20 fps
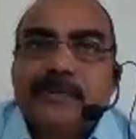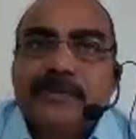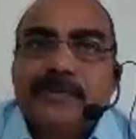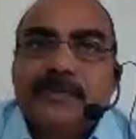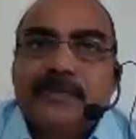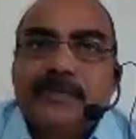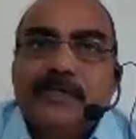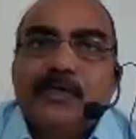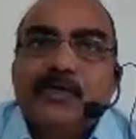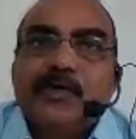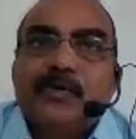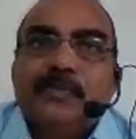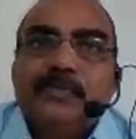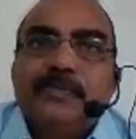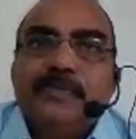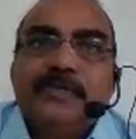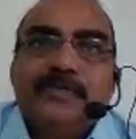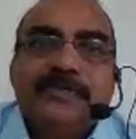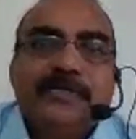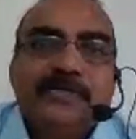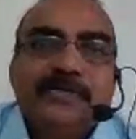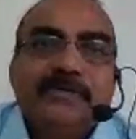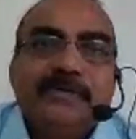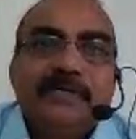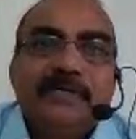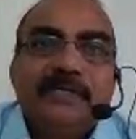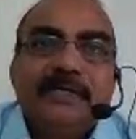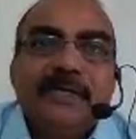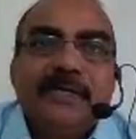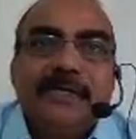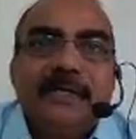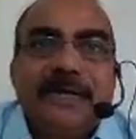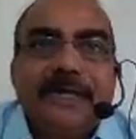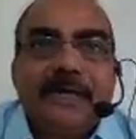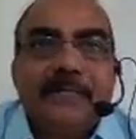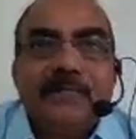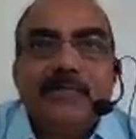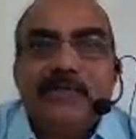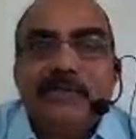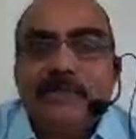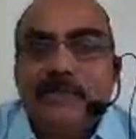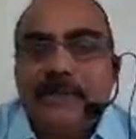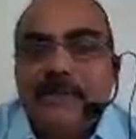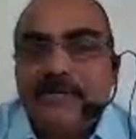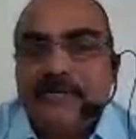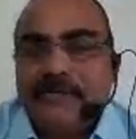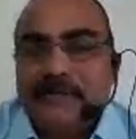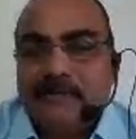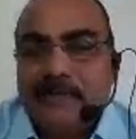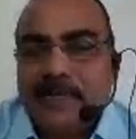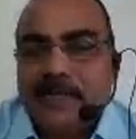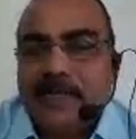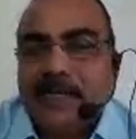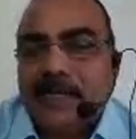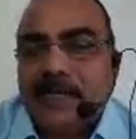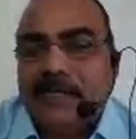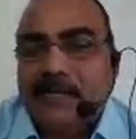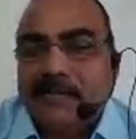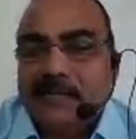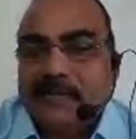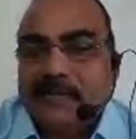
The rope is given the name of the place Manila,